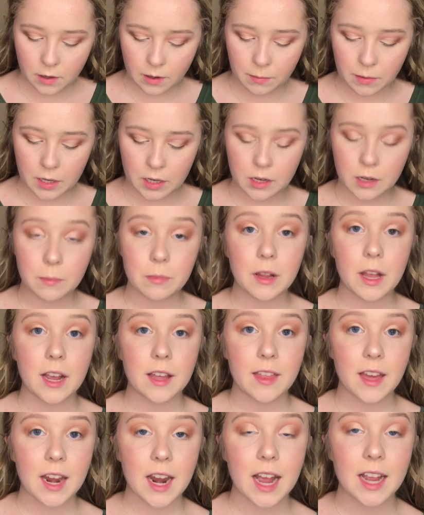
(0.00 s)
I'm going to
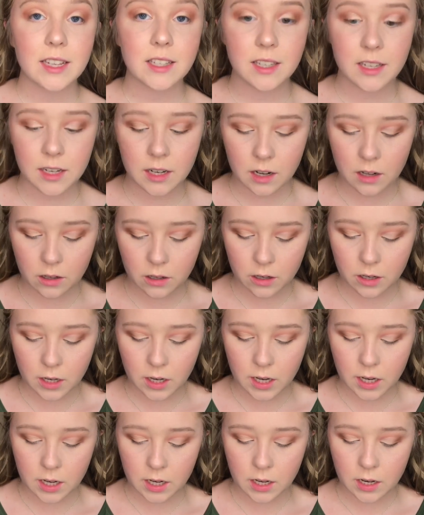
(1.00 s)
apply that icy
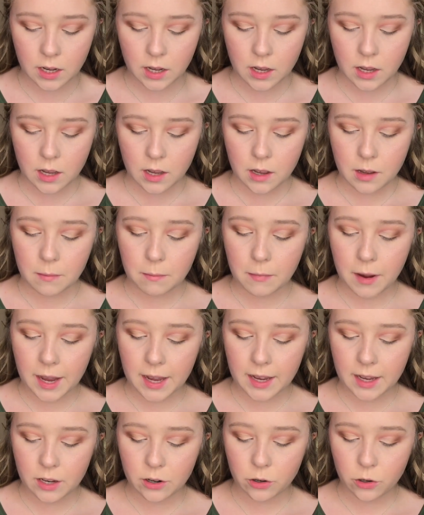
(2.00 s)
color in
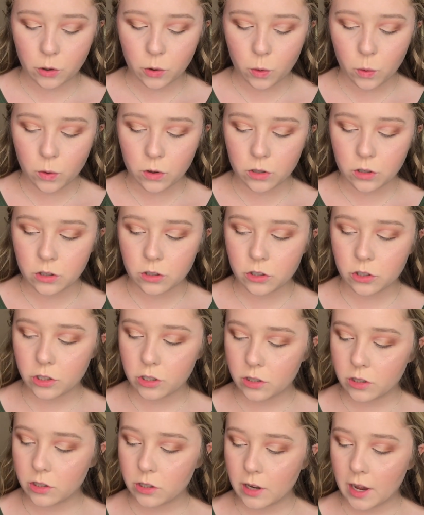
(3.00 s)
my inner corners
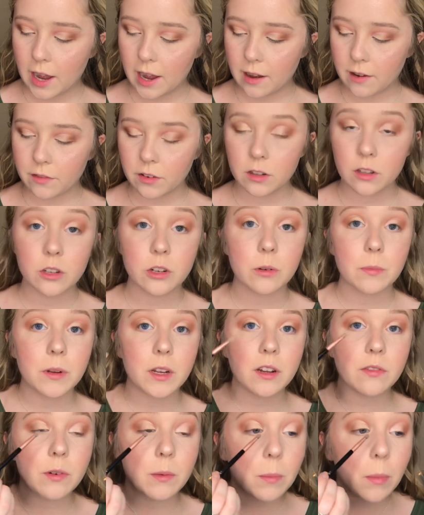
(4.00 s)
just to have a little
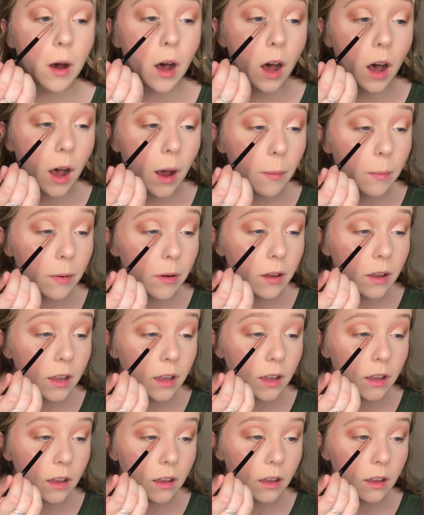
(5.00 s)
bit of a pop
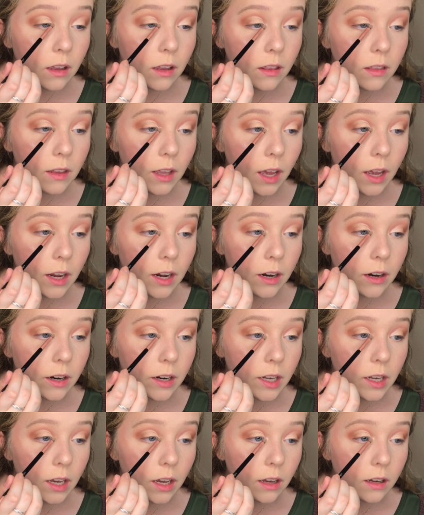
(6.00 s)
in that
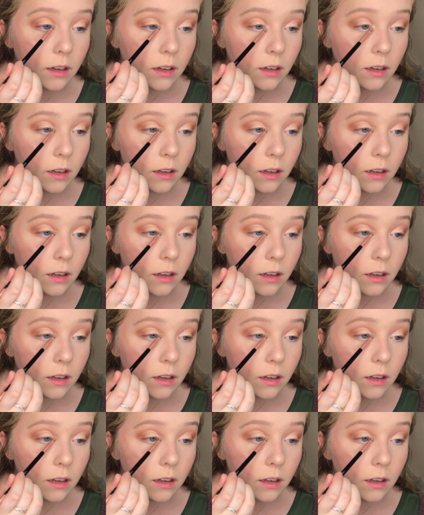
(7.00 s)
area.